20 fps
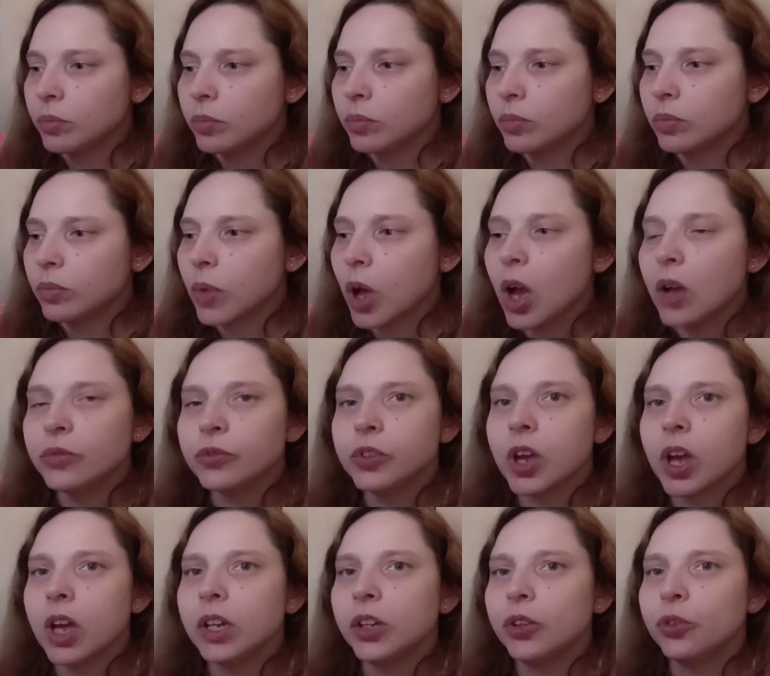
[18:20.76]
After
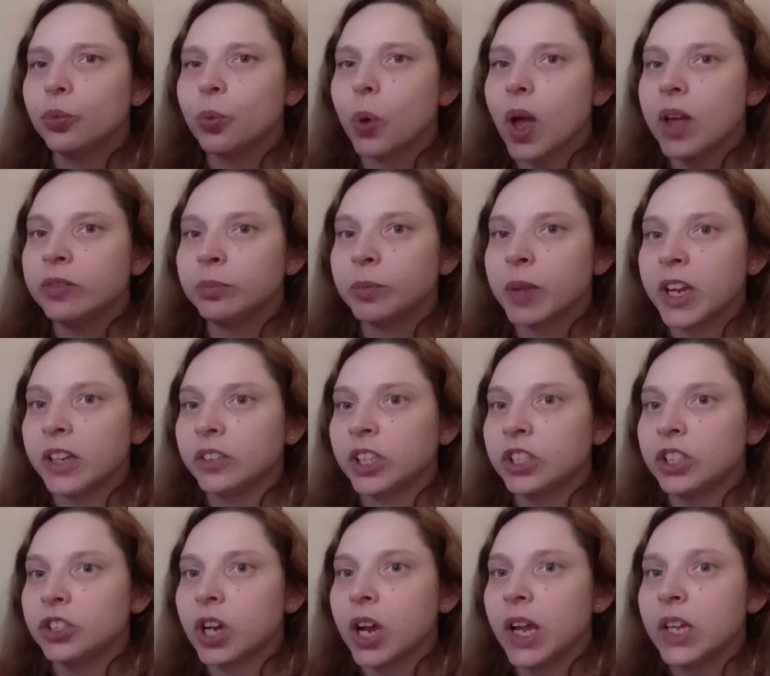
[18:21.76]
his wife Mary
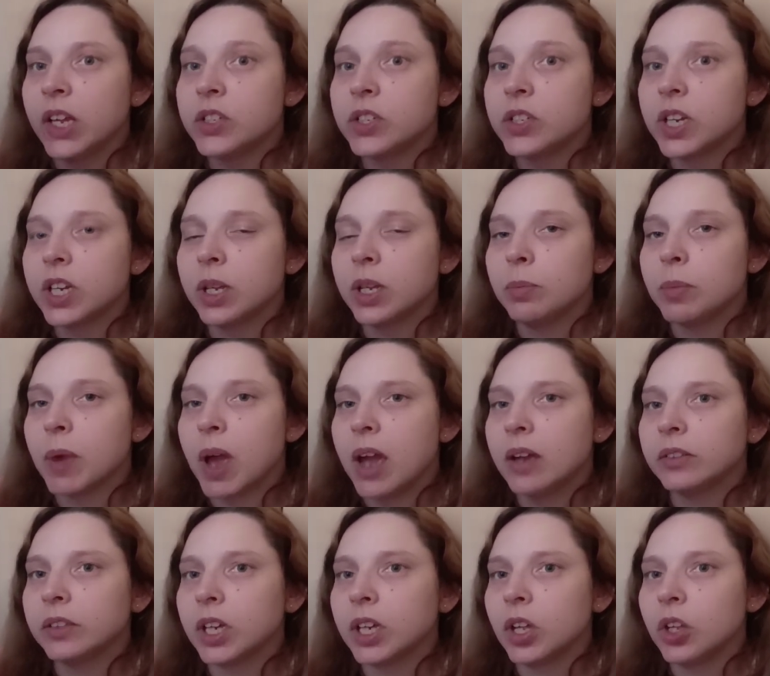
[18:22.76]
died, he
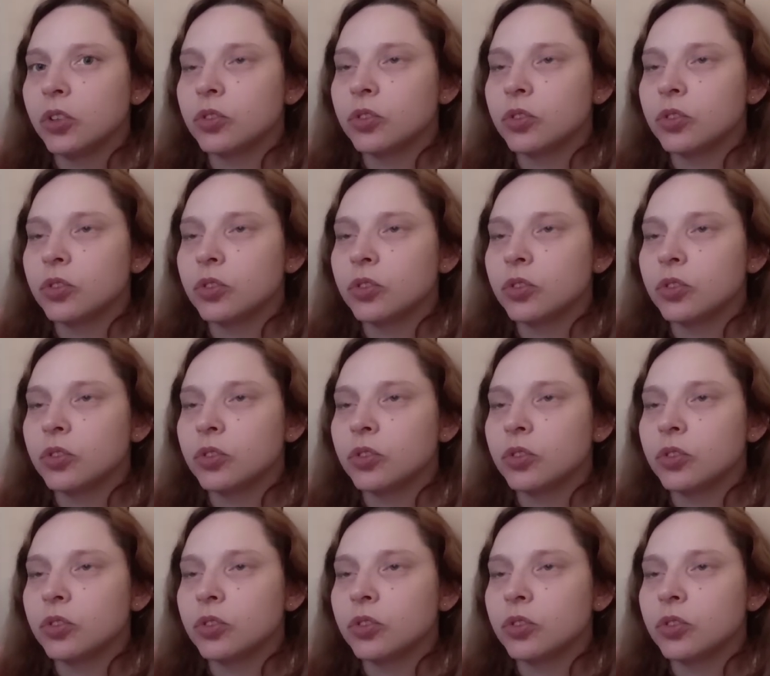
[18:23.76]
married